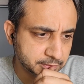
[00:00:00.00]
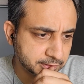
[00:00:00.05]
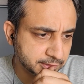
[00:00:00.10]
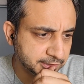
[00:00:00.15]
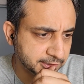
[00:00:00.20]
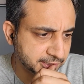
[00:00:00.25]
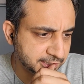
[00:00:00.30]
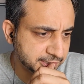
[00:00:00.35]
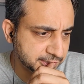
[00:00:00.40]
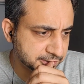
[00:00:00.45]

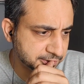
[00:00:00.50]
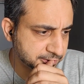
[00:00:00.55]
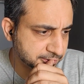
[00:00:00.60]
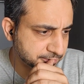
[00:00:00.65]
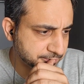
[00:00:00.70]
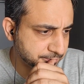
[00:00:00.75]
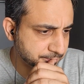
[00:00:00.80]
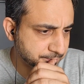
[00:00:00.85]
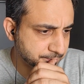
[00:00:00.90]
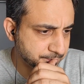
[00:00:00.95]
Ganesh,
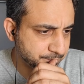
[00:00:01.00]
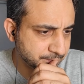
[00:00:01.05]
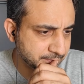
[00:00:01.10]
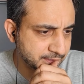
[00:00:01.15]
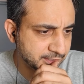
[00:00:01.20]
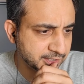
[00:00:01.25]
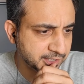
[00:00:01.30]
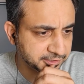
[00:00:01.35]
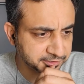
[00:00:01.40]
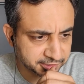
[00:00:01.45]

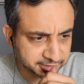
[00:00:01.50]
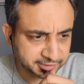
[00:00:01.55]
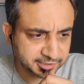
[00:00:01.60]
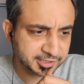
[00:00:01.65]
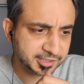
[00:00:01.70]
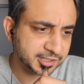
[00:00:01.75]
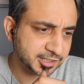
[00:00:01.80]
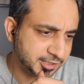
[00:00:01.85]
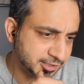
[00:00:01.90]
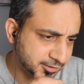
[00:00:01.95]

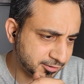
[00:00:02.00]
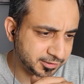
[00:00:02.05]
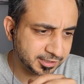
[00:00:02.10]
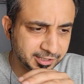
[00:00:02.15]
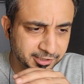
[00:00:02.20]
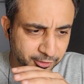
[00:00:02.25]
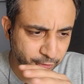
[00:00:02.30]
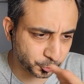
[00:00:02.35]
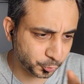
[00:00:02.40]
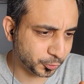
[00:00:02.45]
Aditya,
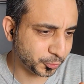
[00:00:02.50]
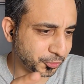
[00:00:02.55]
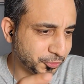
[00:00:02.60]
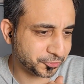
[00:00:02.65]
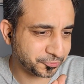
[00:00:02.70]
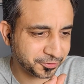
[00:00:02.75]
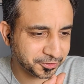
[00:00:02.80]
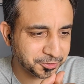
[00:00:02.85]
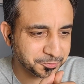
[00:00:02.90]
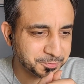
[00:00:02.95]
and a whole lot
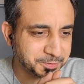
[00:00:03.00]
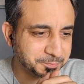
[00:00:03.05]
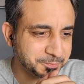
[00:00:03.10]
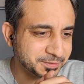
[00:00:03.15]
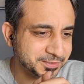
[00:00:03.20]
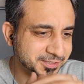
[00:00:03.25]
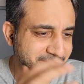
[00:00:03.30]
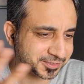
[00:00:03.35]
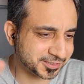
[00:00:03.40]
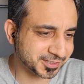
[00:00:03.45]
of other
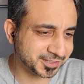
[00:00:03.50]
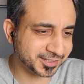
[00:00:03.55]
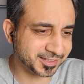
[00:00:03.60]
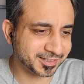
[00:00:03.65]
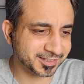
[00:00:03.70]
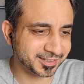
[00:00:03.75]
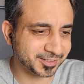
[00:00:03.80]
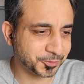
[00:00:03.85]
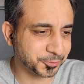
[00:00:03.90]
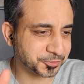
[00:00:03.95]
people,
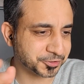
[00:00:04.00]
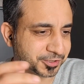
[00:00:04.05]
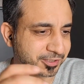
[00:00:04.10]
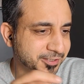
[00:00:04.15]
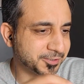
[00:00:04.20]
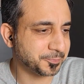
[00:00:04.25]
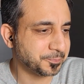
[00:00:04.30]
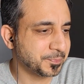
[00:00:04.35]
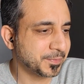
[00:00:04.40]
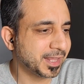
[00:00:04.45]
Sachin,
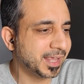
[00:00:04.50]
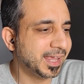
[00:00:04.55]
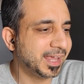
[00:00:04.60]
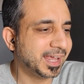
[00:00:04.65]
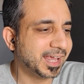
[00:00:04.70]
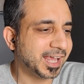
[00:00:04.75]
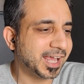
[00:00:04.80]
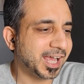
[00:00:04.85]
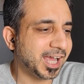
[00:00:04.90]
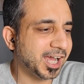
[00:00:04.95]
Kushal.
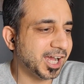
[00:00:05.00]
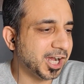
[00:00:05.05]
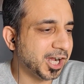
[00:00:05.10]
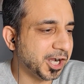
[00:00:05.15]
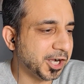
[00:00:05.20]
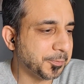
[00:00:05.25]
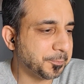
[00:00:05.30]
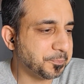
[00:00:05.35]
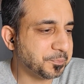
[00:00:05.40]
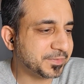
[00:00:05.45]

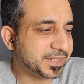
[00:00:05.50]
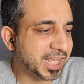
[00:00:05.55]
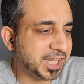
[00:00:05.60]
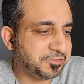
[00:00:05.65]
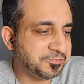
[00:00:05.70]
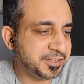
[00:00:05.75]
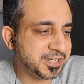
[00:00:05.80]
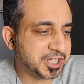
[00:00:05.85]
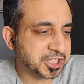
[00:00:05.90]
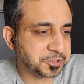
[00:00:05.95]

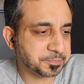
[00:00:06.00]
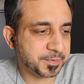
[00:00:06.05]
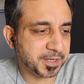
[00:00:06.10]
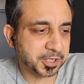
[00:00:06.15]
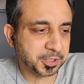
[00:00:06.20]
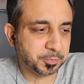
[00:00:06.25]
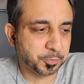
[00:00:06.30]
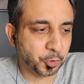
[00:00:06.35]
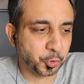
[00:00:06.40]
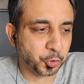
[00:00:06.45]
Can we
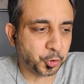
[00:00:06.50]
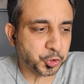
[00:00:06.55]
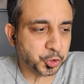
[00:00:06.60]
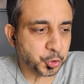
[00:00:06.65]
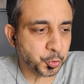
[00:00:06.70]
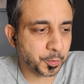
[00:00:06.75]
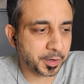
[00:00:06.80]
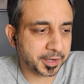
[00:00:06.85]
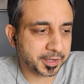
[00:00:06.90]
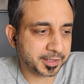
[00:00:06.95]
expect Poco
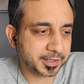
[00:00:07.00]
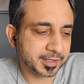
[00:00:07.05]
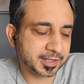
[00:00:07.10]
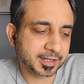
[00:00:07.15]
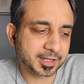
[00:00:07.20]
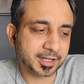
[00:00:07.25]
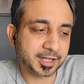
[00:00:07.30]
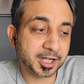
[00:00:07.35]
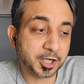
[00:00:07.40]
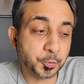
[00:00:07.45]
UI?
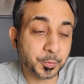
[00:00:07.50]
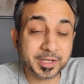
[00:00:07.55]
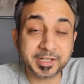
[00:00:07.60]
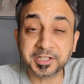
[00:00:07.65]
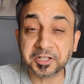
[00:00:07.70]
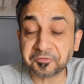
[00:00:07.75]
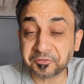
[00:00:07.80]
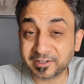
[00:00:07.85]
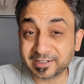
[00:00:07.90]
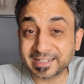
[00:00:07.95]
We are
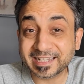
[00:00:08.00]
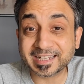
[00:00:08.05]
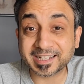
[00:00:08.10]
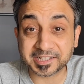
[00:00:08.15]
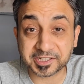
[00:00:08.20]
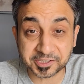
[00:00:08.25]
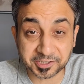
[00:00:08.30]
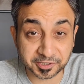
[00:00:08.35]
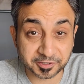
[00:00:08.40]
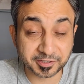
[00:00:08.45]
definitely
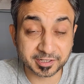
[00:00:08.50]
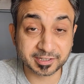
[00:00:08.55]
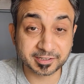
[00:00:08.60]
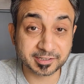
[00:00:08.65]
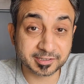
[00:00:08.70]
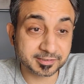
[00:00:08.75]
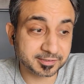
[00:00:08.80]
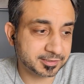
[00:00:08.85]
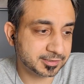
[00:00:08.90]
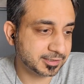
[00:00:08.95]
considering
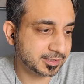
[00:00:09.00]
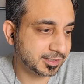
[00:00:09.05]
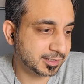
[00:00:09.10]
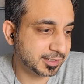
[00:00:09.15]
this.